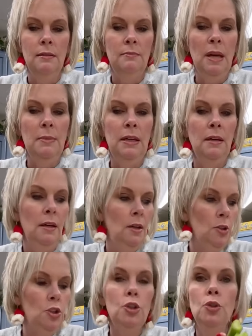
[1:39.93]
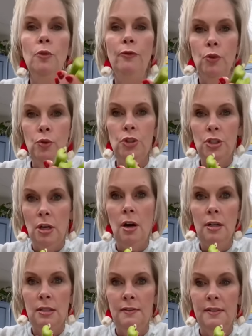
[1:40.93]
maybe 2 full
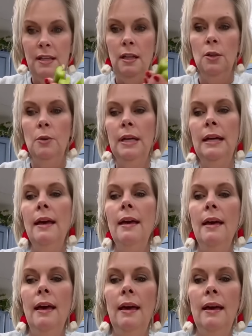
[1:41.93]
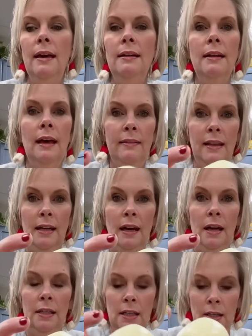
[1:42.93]
stalks of celery, and then an
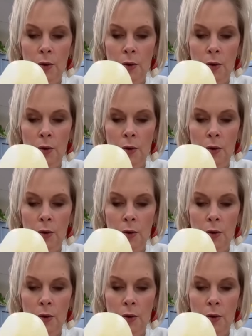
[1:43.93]
onion.